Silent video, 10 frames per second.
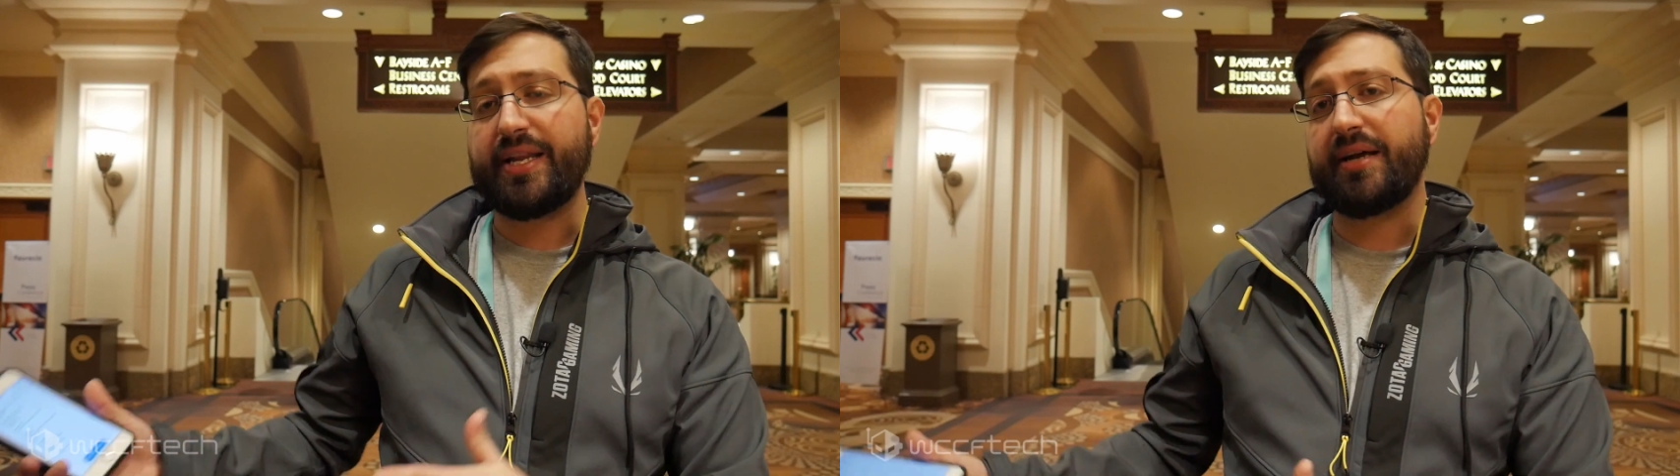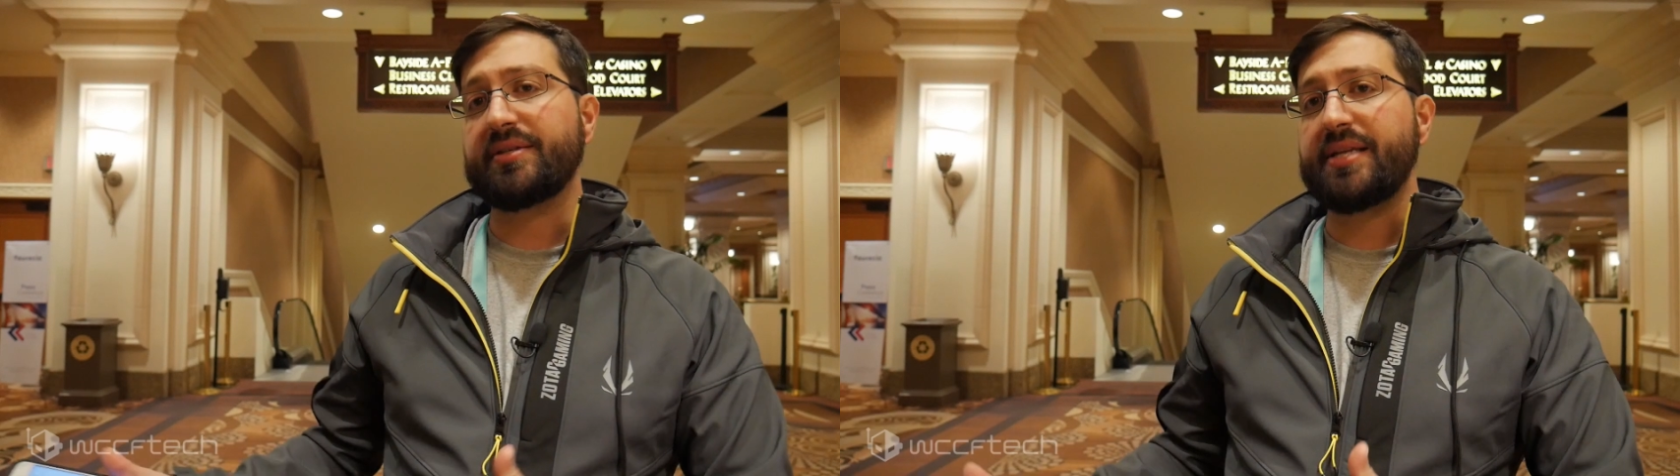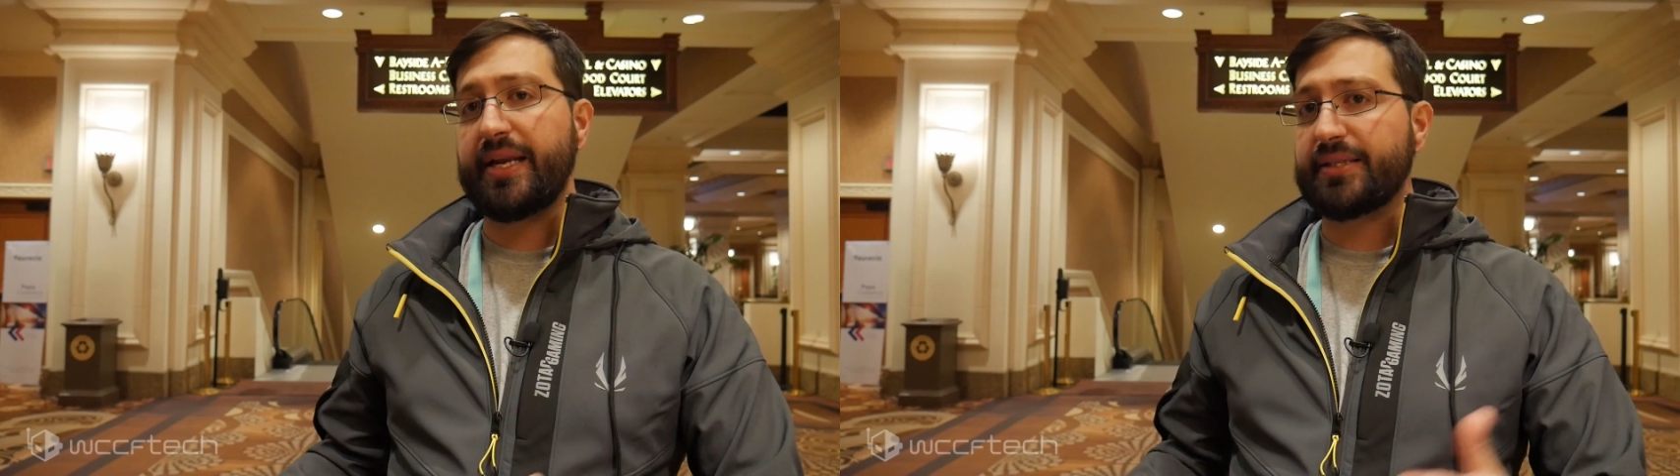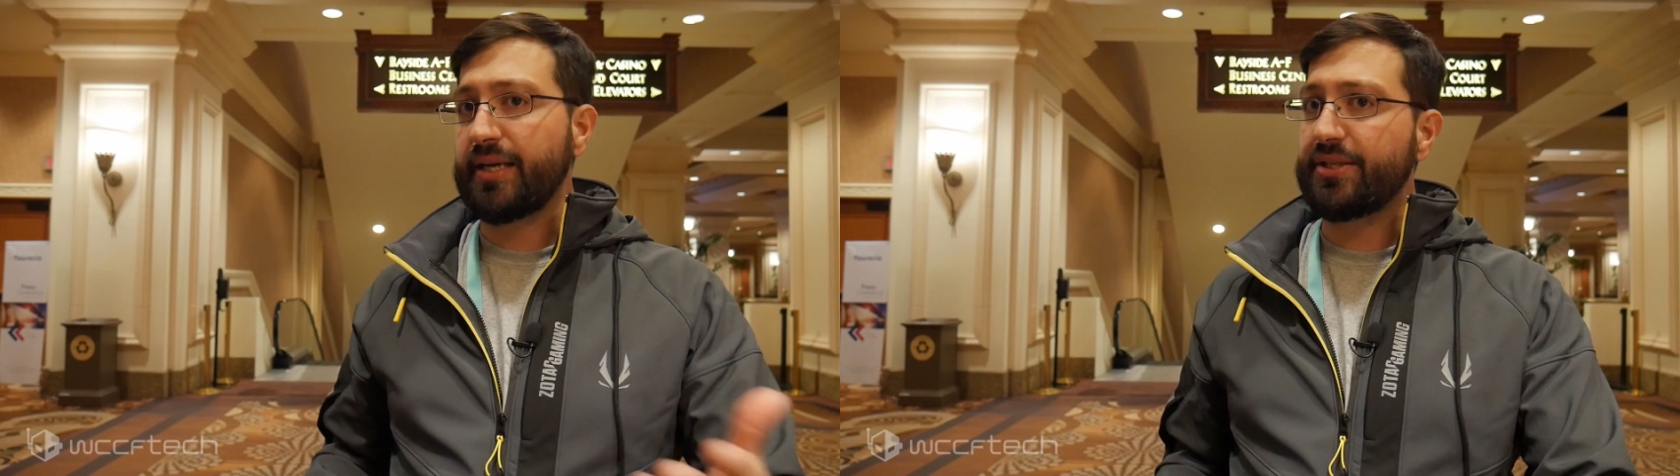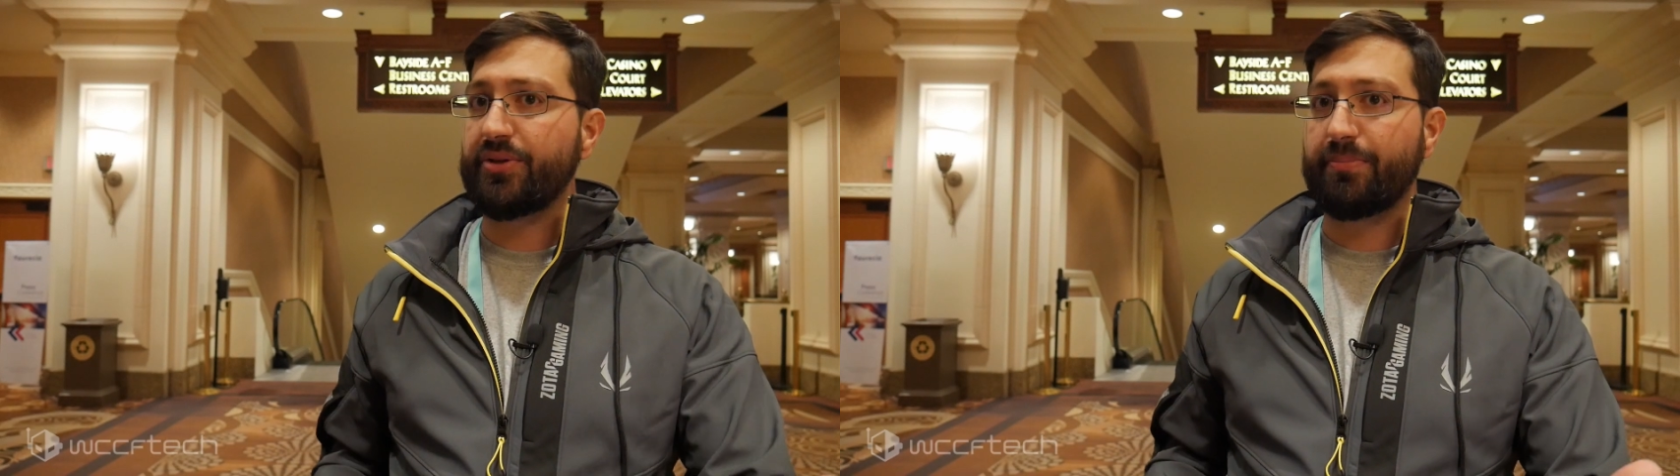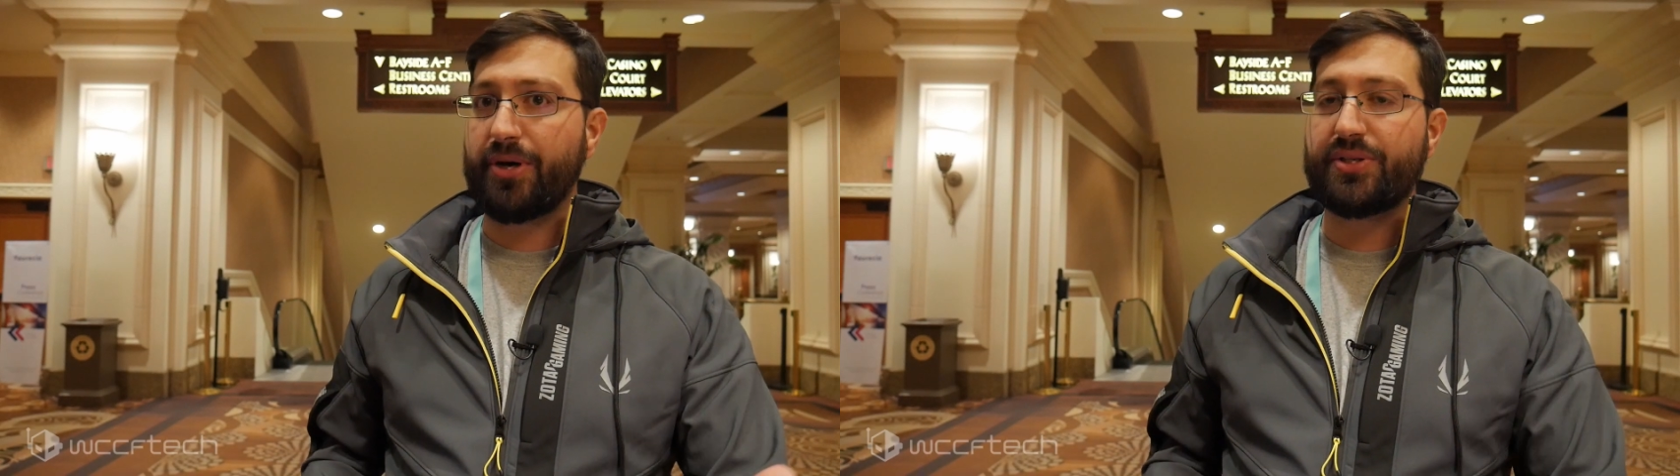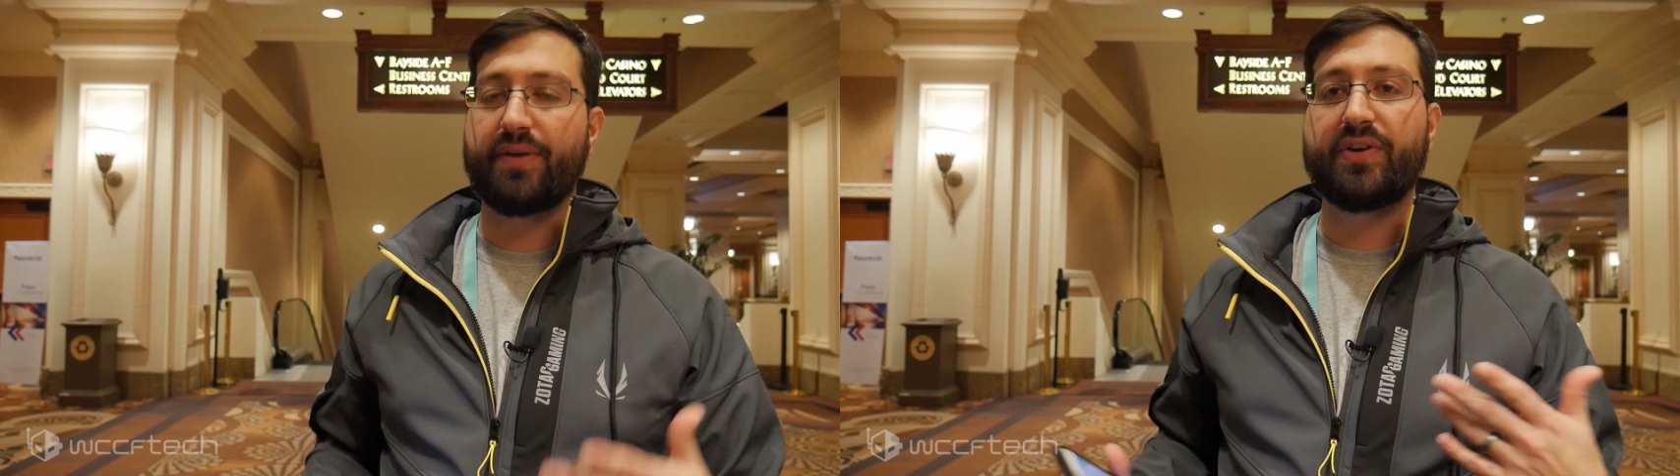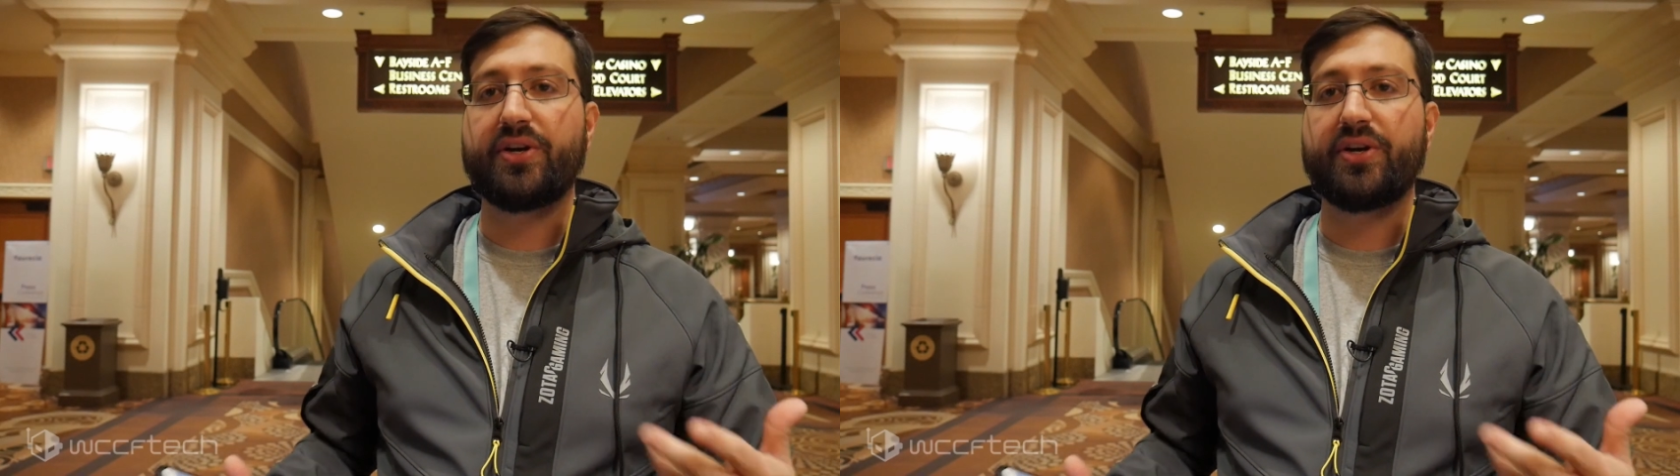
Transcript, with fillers: announced that excites you the most.